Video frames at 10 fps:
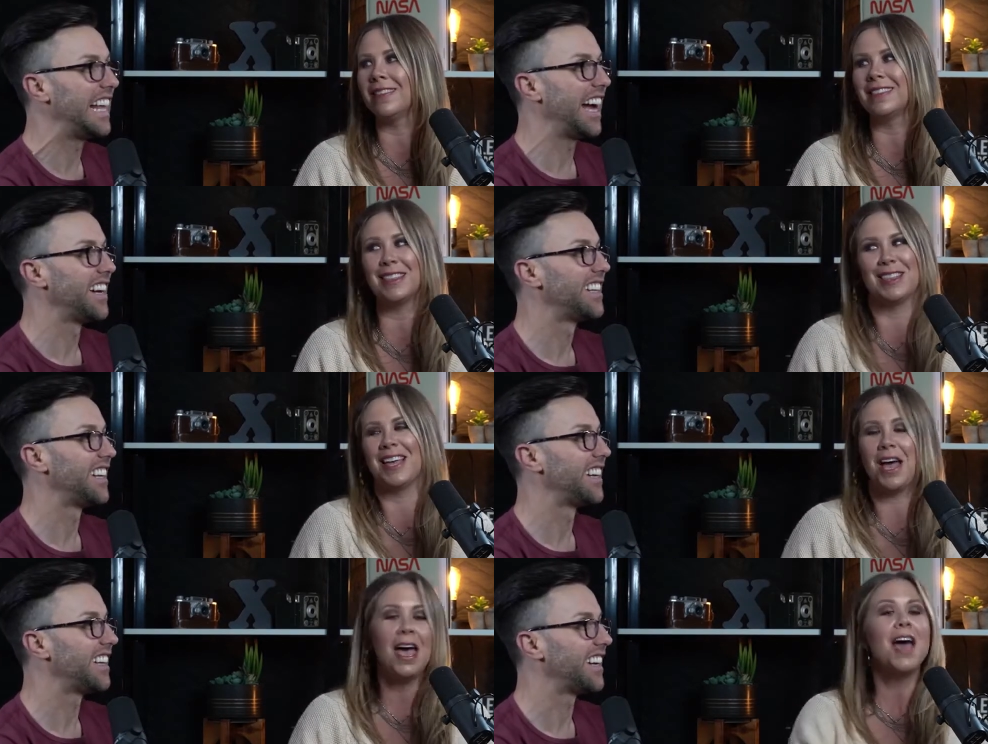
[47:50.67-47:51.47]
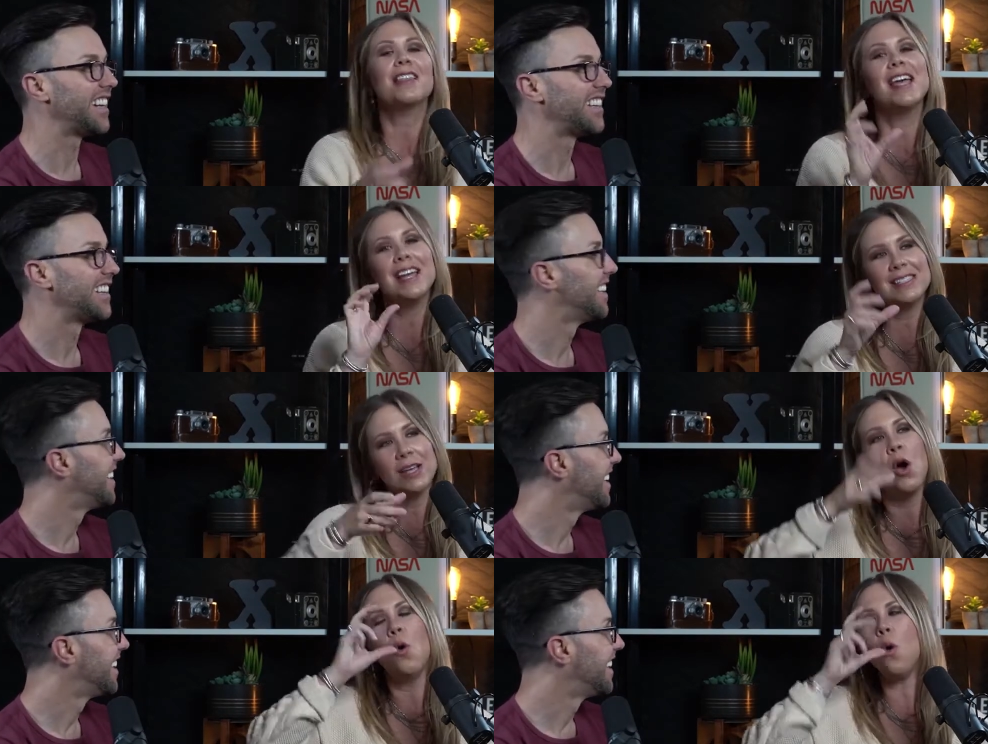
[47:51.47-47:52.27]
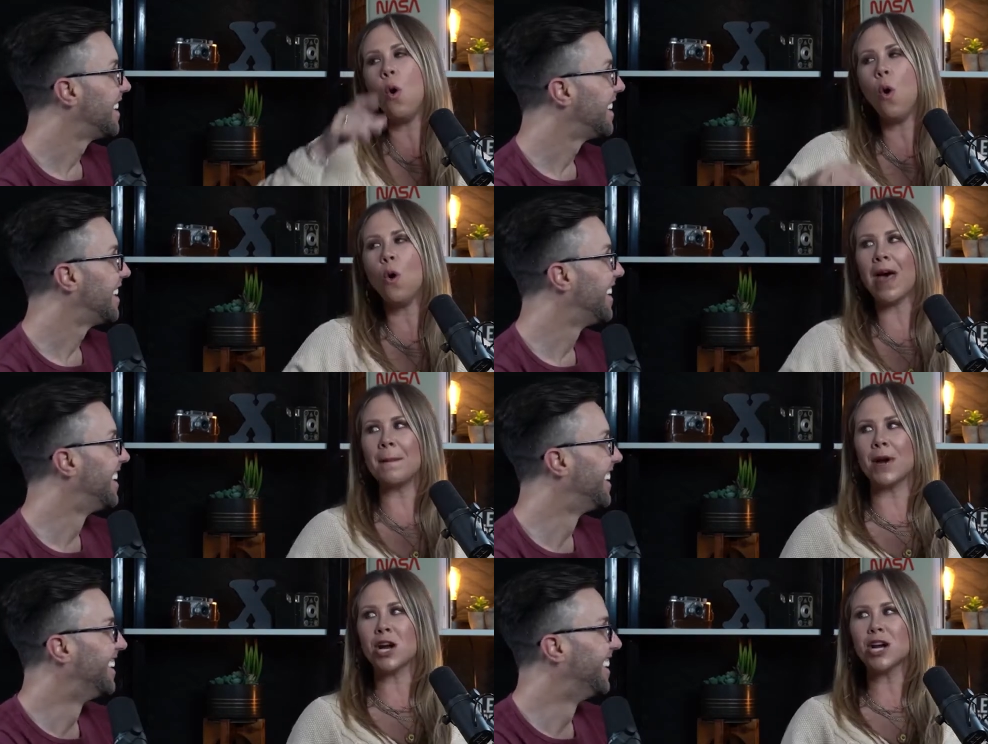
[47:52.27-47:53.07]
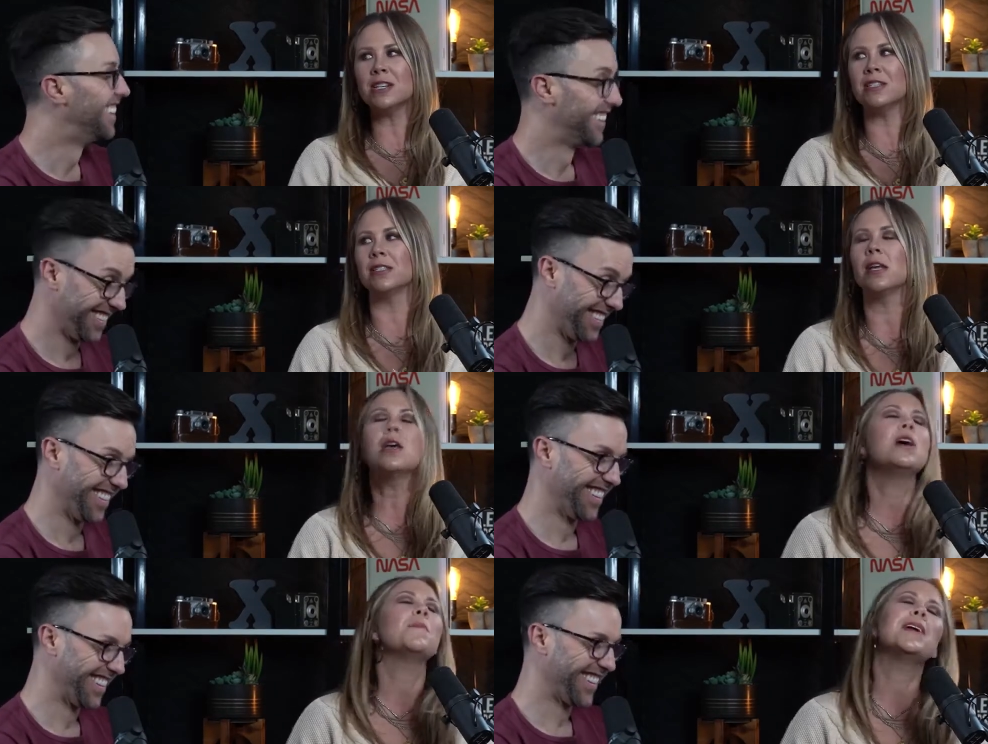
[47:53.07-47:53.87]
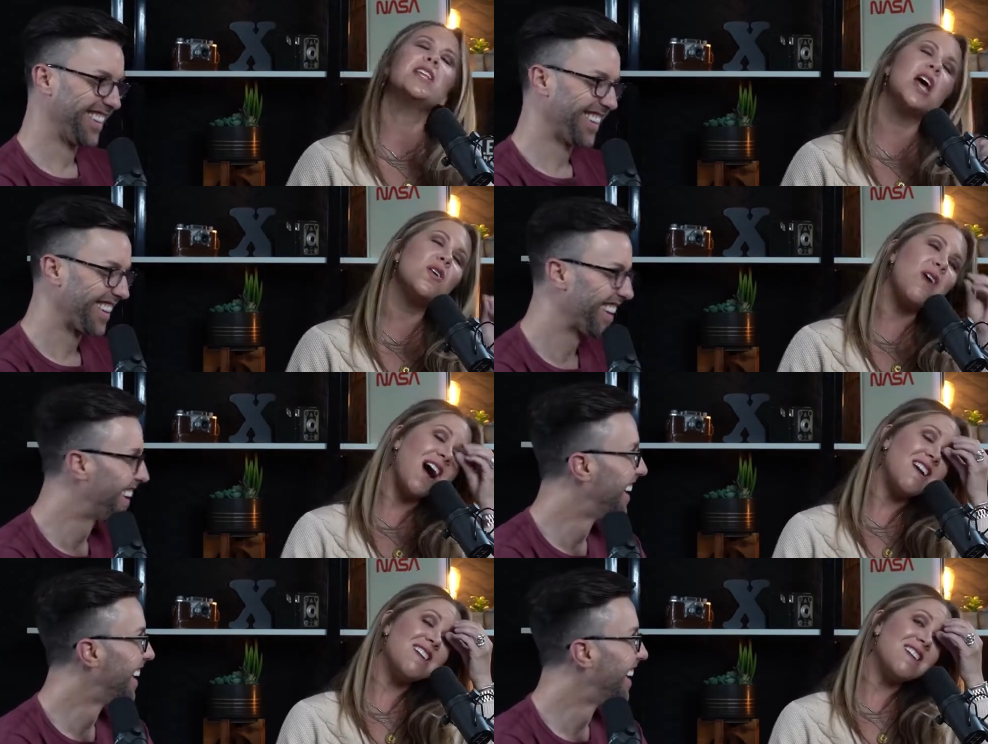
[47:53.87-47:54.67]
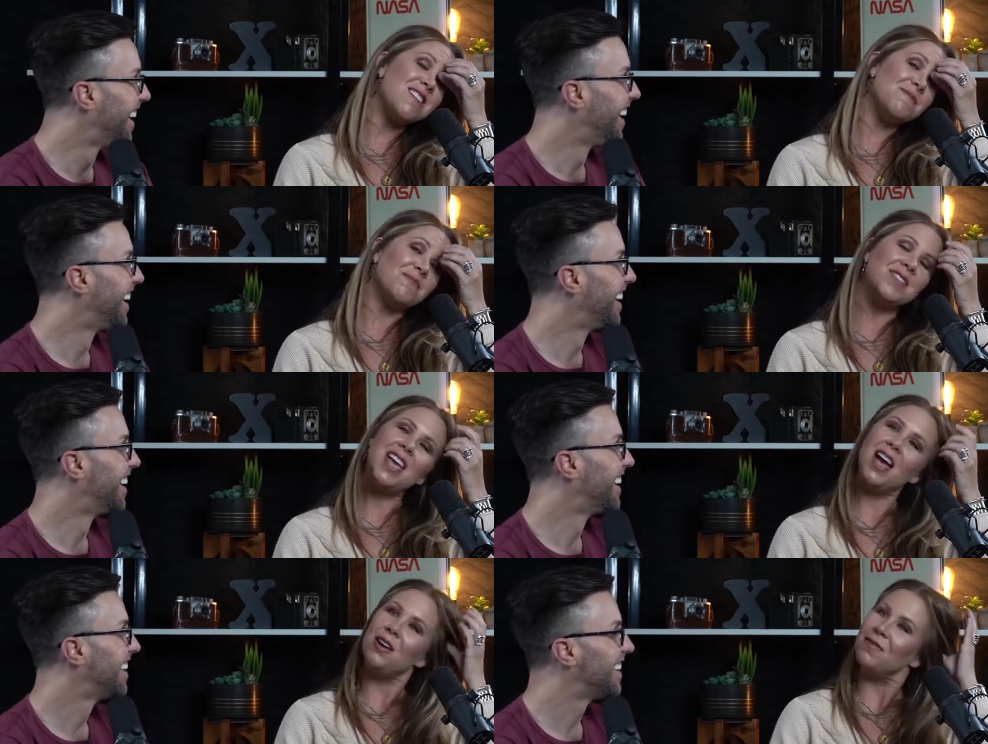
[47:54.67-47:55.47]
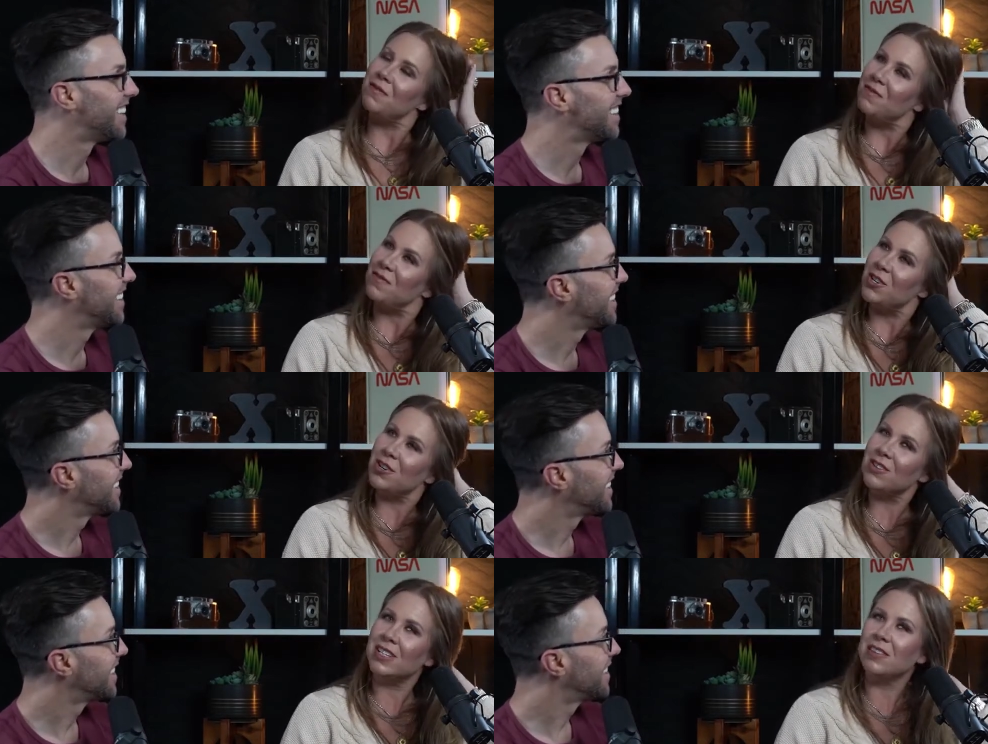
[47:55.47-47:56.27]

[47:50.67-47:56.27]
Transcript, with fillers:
Speaker 1: Yeah, yeah, yeah, yeah. thanks. Ooh, that burns. But no, I, um, yeah, New Year's